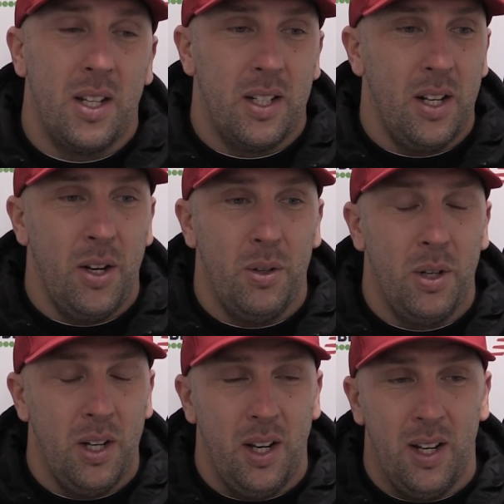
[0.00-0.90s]
We've got
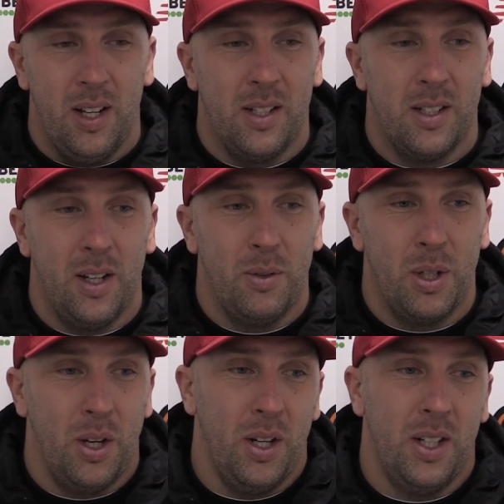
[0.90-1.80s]
to
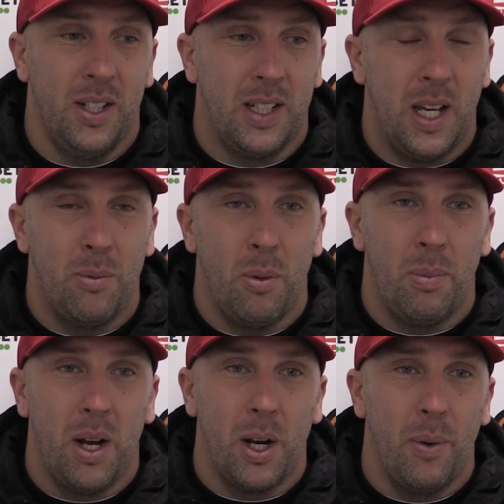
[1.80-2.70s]
keep on
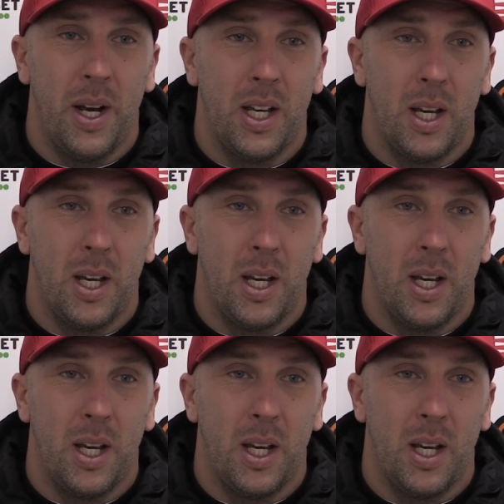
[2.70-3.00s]
plugging away,